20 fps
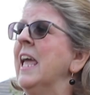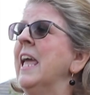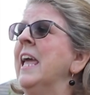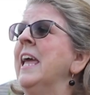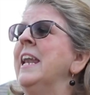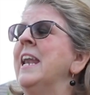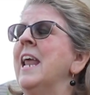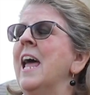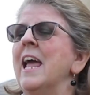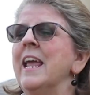
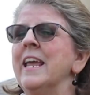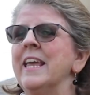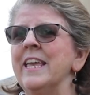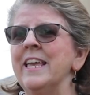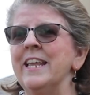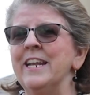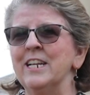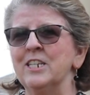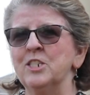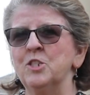And I
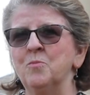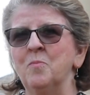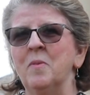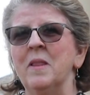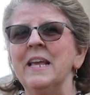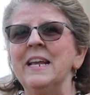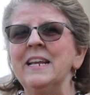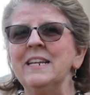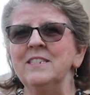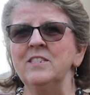can
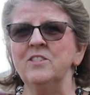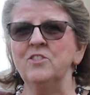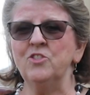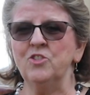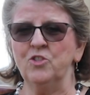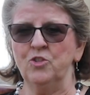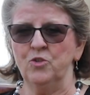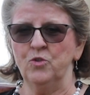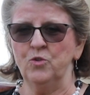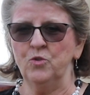explain
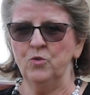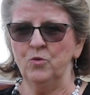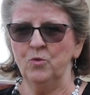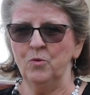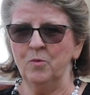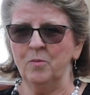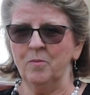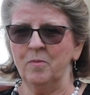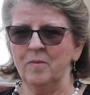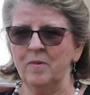
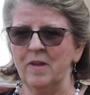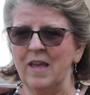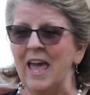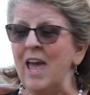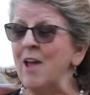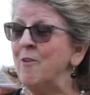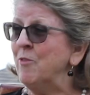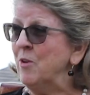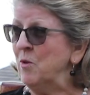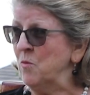to
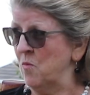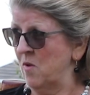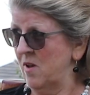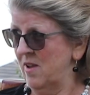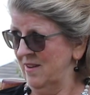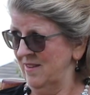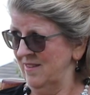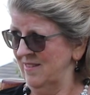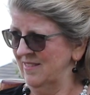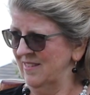
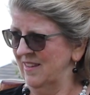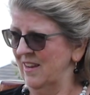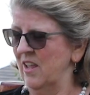everyone